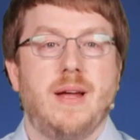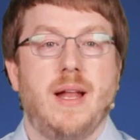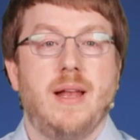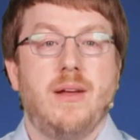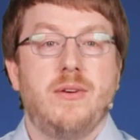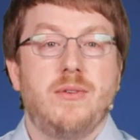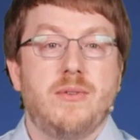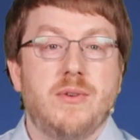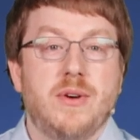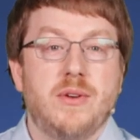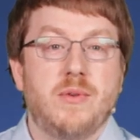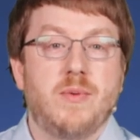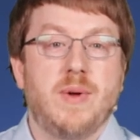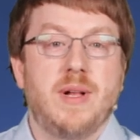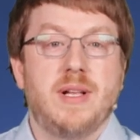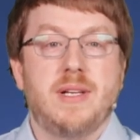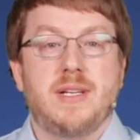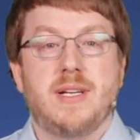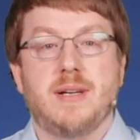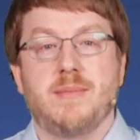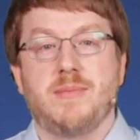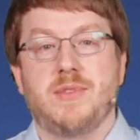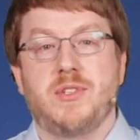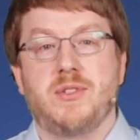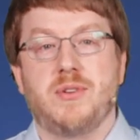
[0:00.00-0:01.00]
Hello and
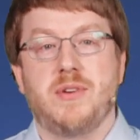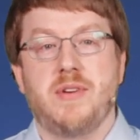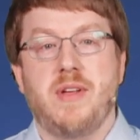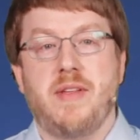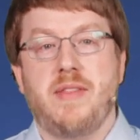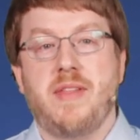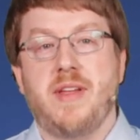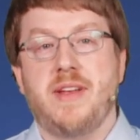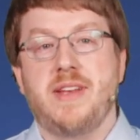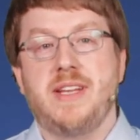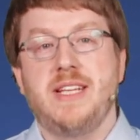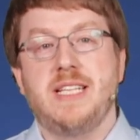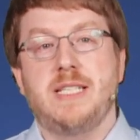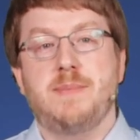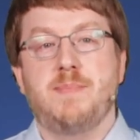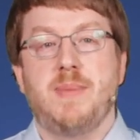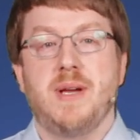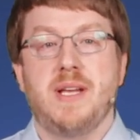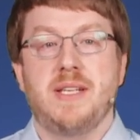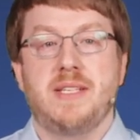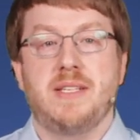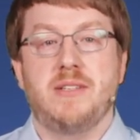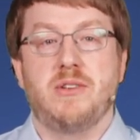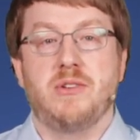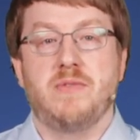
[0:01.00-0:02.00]
welcome to another
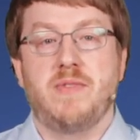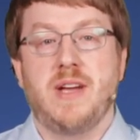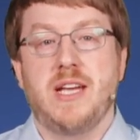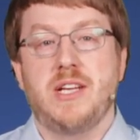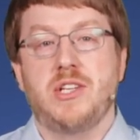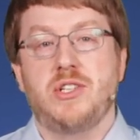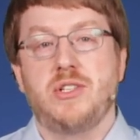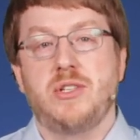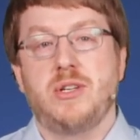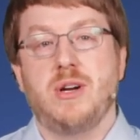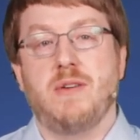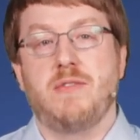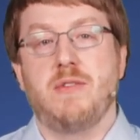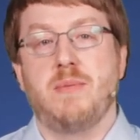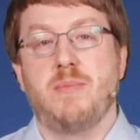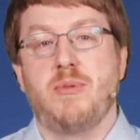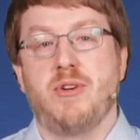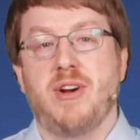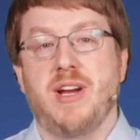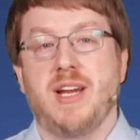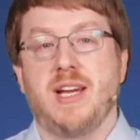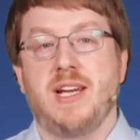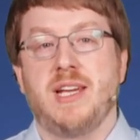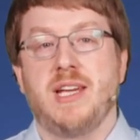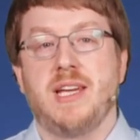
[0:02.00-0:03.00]
dSPACE Innovation Coffee
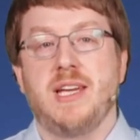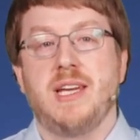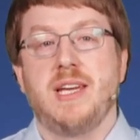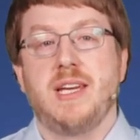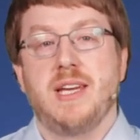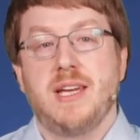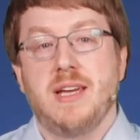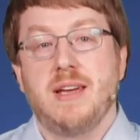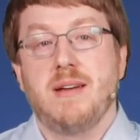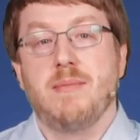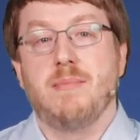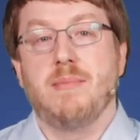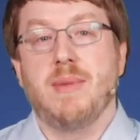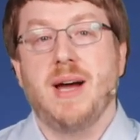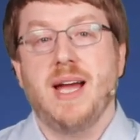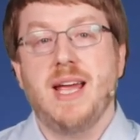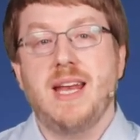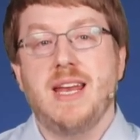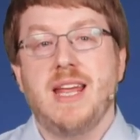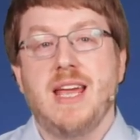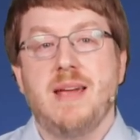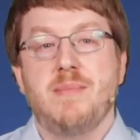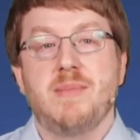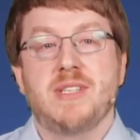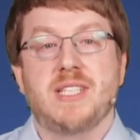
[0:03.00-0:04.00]
Break. My
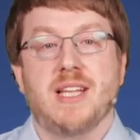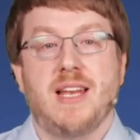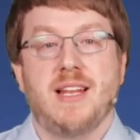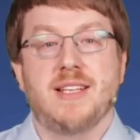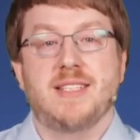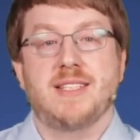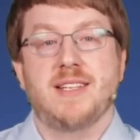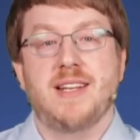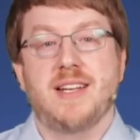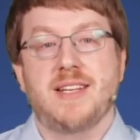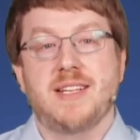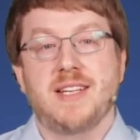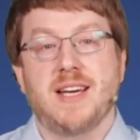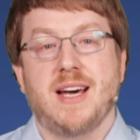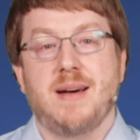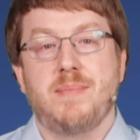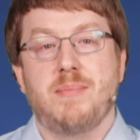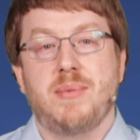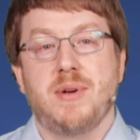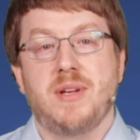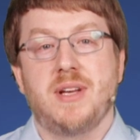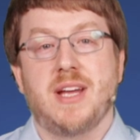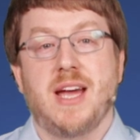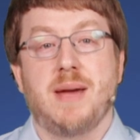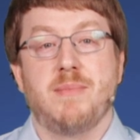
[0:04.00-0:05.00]
name is Alexander
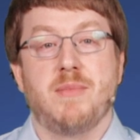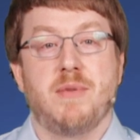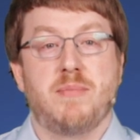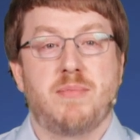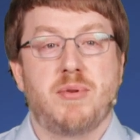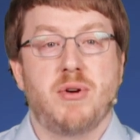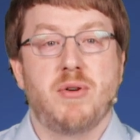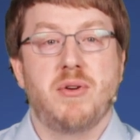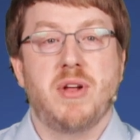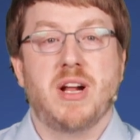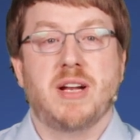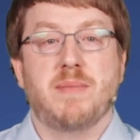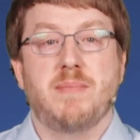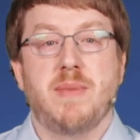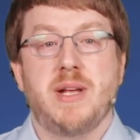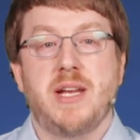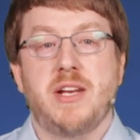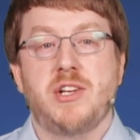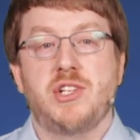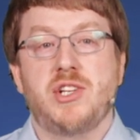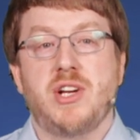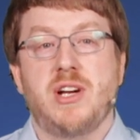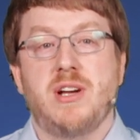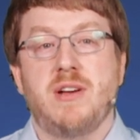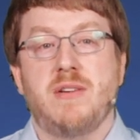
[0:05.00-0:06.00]
Trapp and I am a product
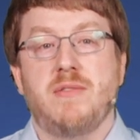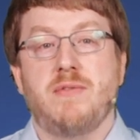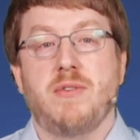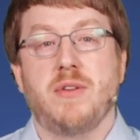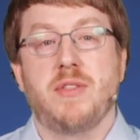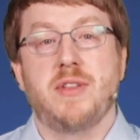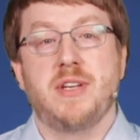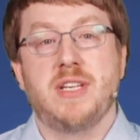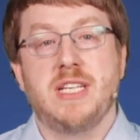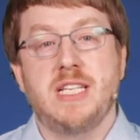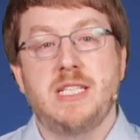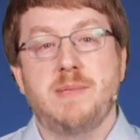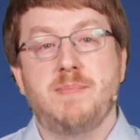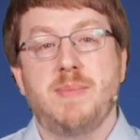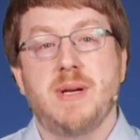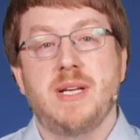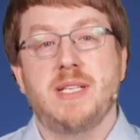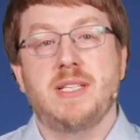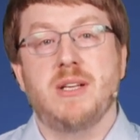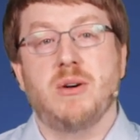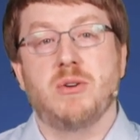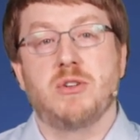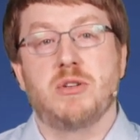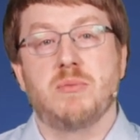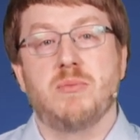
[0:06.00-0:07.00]
manager for the
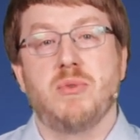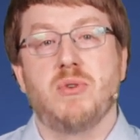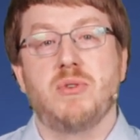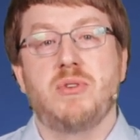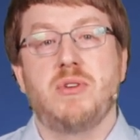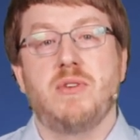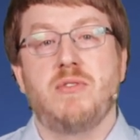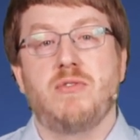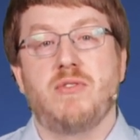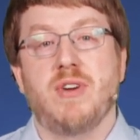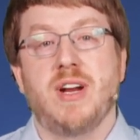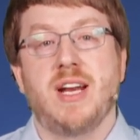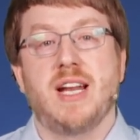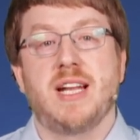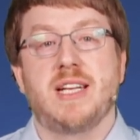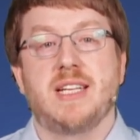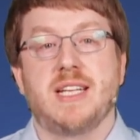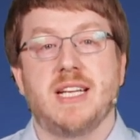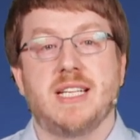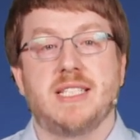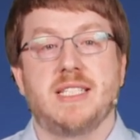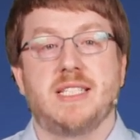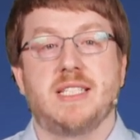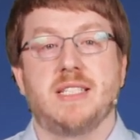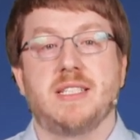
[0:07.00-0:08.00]
dSPACE Automotive Radar
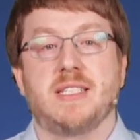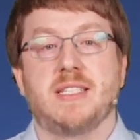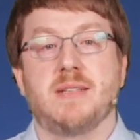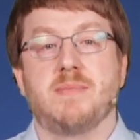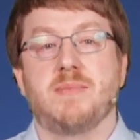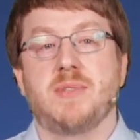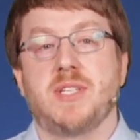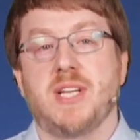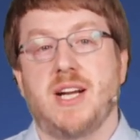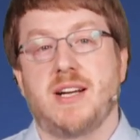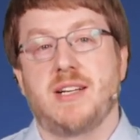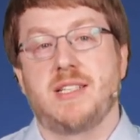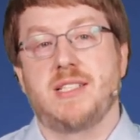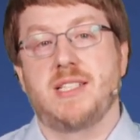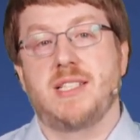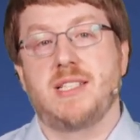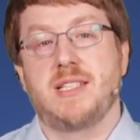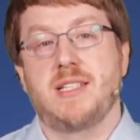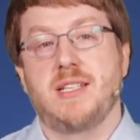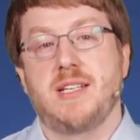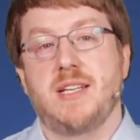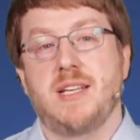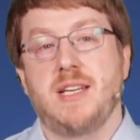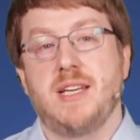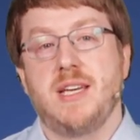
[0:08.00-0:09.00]
Test System
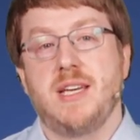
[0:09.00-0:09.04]
DARTS.